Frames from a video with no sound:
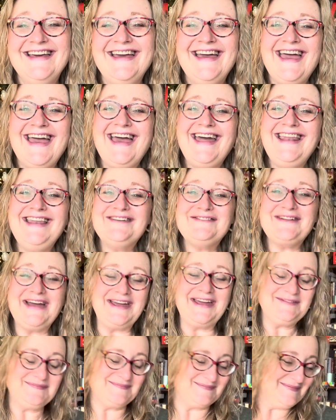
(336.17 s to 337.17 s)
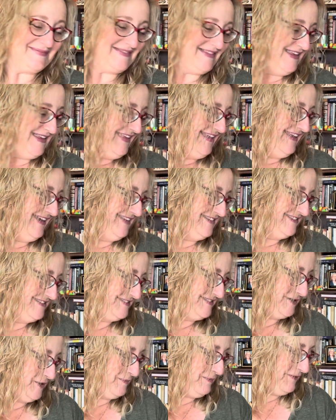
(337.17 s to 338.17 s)
Anyway,
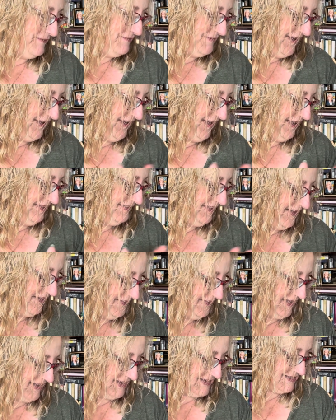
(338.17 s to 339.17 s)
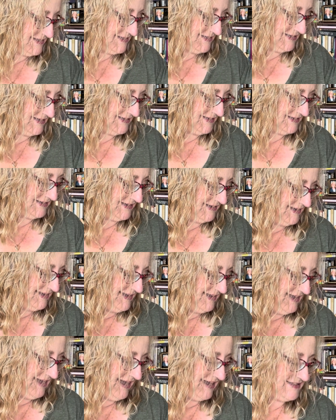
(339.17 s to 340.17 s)
super fun. I love it.
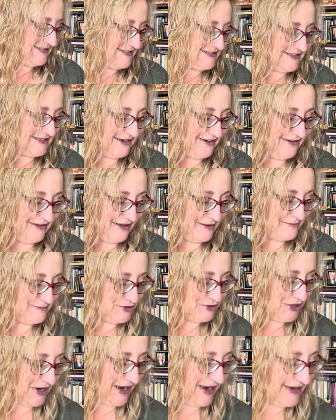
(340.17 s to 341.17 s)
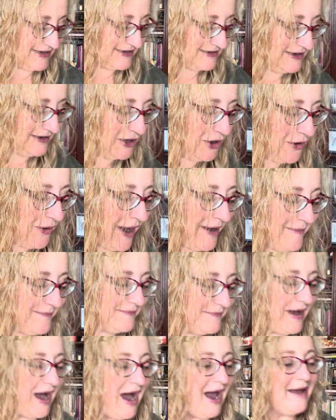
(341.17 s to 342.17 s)
I still am trying,
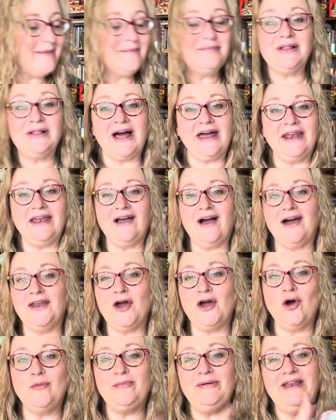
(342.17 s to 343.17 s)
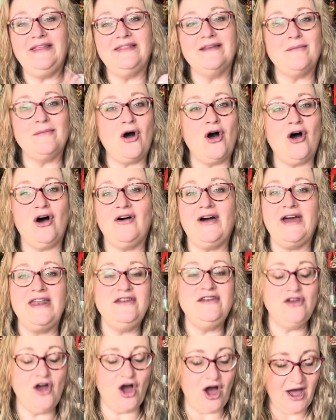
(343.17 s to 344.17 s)
I'm planning on opening them all
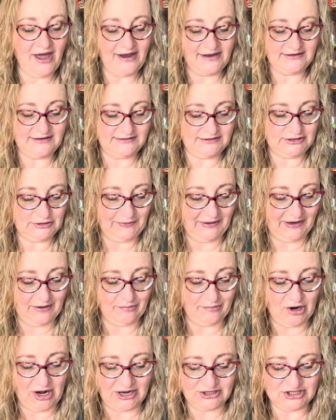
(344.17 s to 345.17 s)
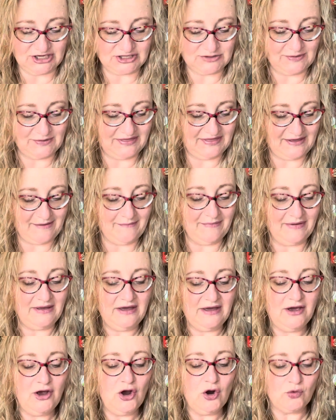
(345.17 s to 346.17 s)
and not doing a project with them
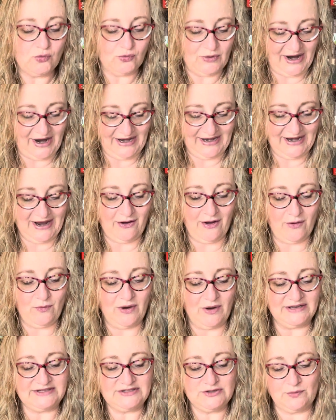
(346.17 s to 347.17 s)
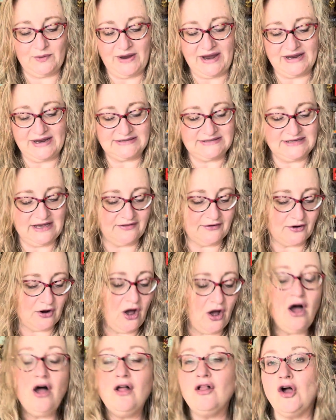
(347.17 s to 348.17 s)
right now. I want to wait until they're
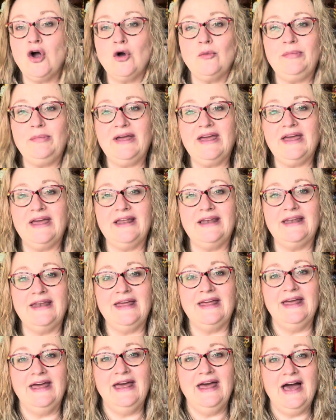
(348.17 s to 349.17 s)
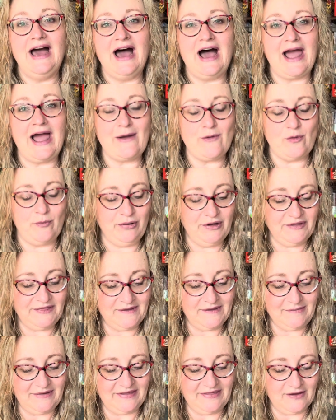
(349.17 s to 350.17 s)
all open. I will put
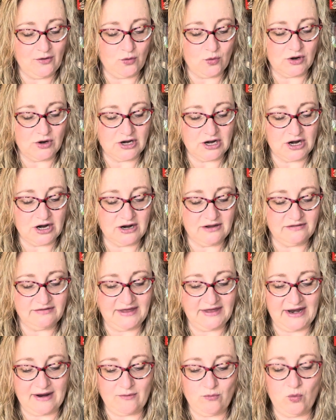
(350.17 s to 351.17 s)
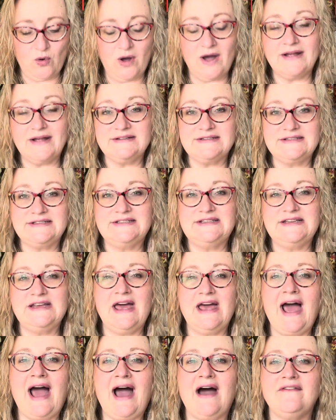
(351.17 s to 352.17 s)
them in the order that I want to
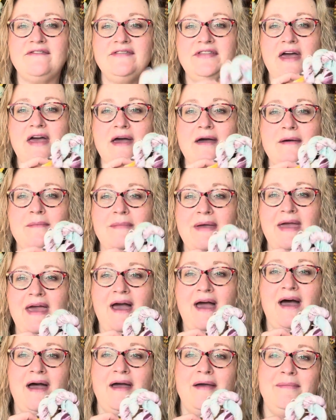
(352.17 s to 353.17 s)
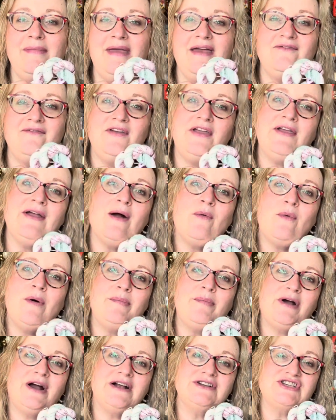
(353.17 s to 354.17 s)
have them, and figure out what
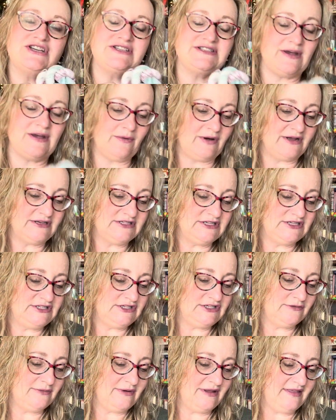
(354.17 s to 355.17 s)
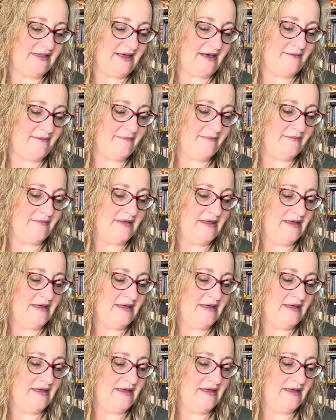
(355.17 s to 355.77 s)
project I want to do with them.